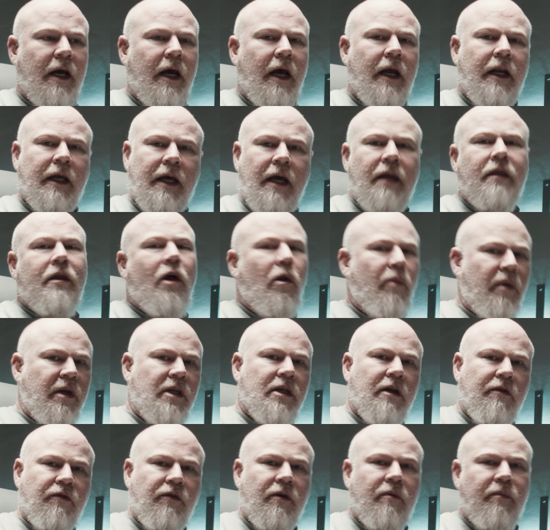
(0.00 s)
And again, they'll be
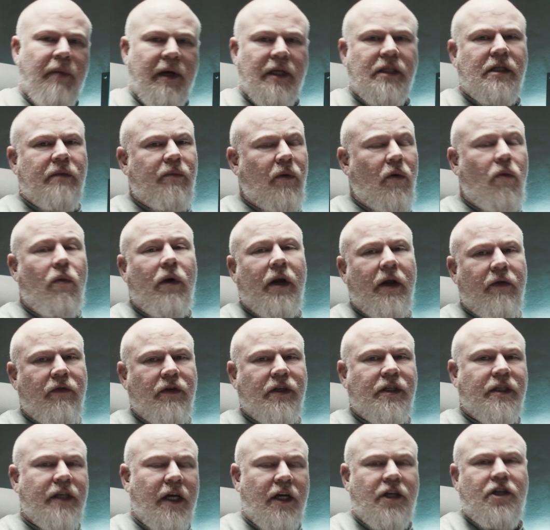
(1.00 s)
different based upon whatever
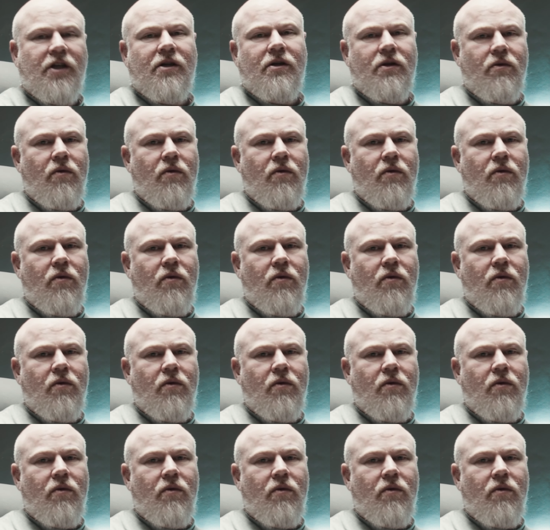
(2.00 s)
section